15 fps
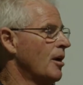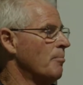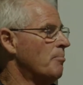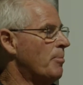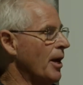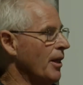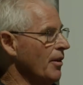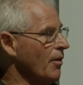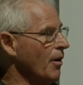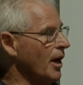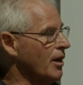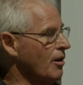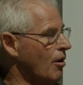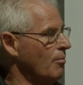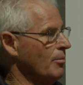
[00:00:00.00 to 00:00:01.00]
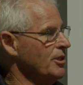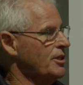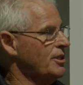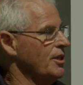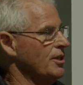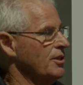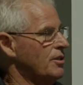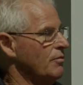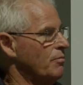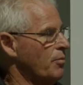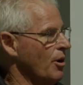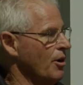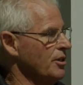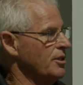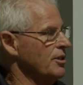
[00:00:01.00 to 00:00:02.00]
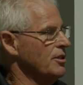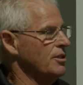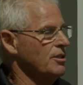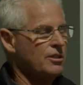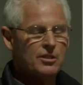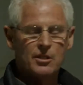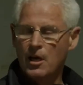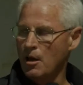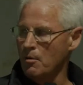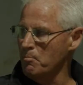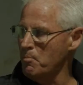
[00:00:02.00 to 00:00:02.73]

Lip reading: but there are common sets of processes and